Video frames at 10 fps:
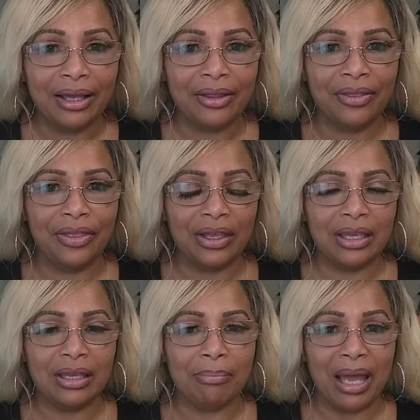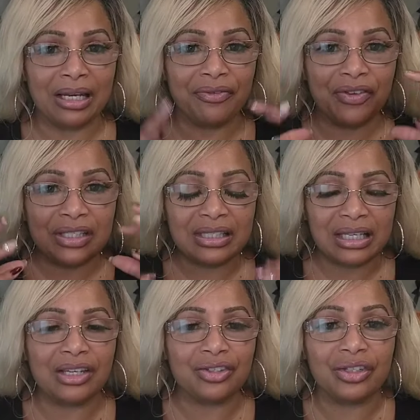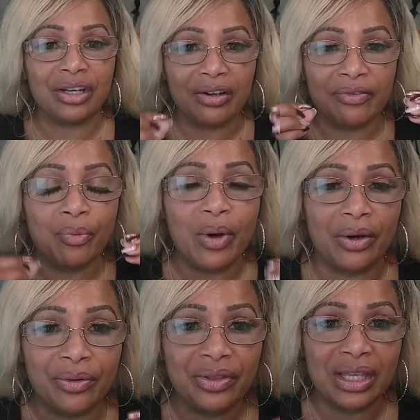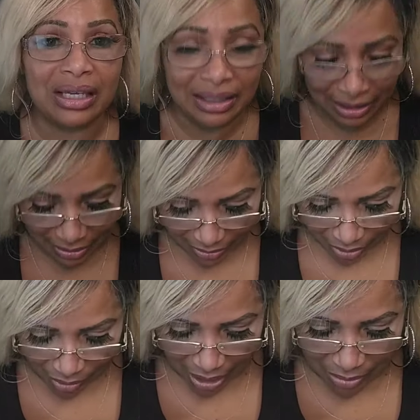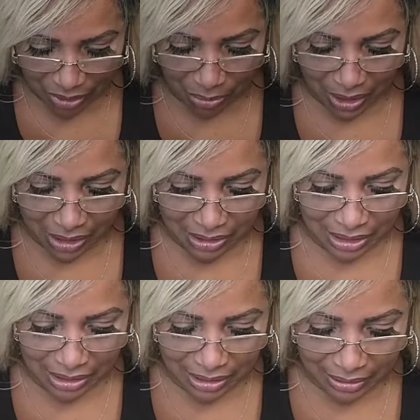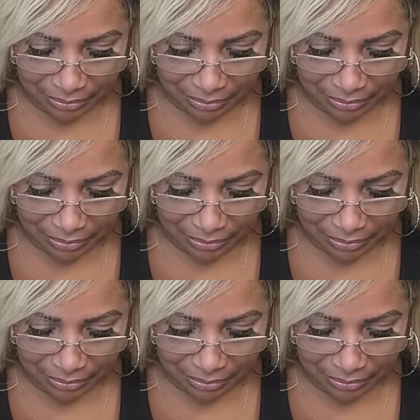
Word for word: the manifestation of wealth in it, okay? To be consistent.